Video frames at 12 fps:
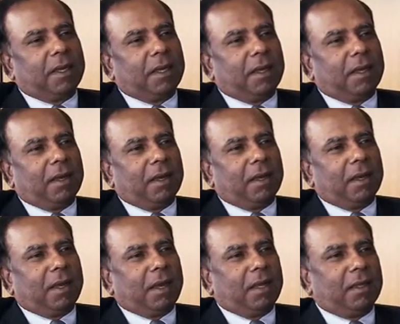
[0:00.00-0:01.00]

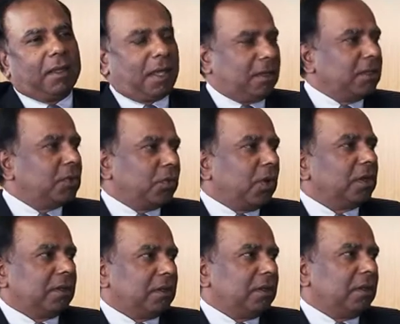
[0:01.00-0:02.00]
and that is
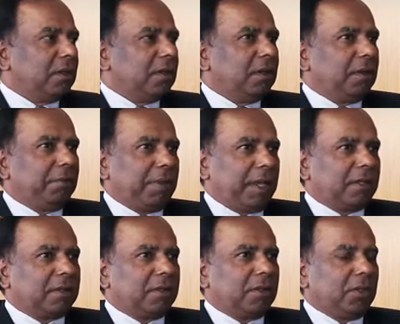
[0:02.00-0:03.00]
what
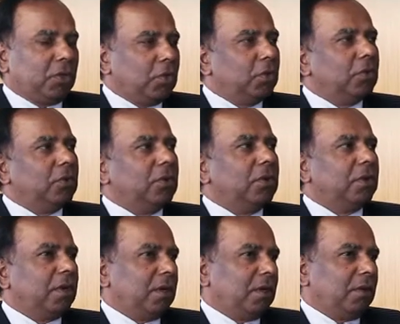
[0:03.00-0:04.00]
makes you
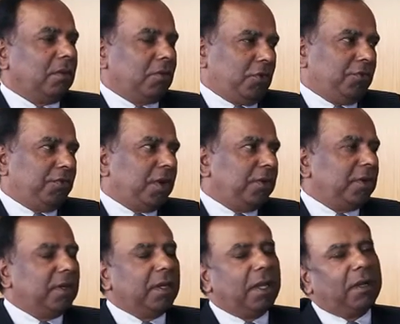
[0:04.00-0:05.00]
move
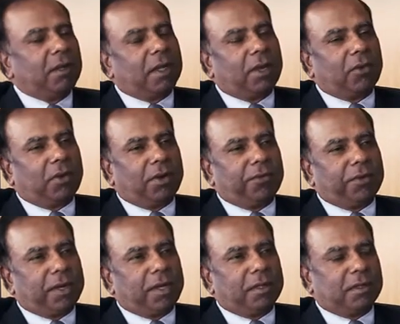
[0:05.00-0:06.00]
forward and have
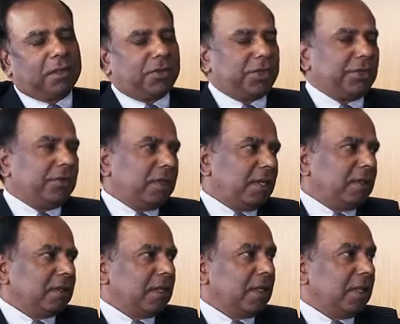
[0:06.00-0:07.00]
confidence, achieve
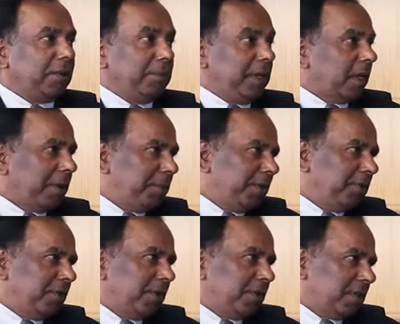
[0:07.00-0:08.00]
things, and then be happy
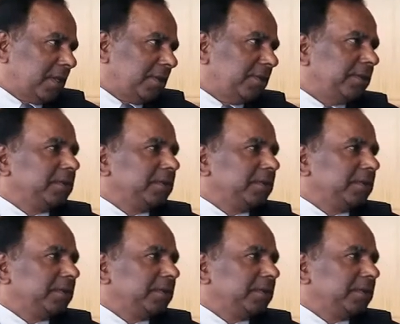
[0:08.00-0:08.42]
with yourself.